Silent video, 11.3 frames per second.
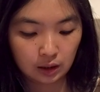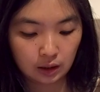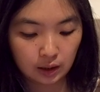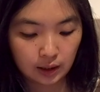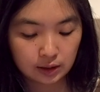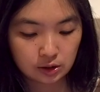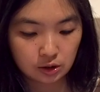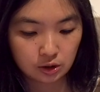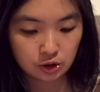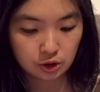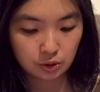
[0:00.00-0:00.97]

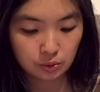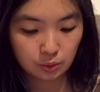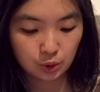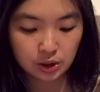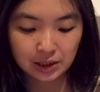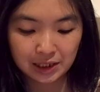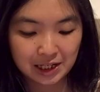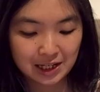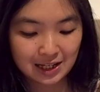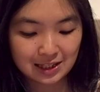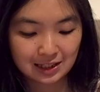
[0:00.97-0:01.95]
Let's choose
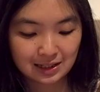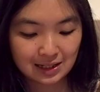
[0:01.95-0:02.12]
this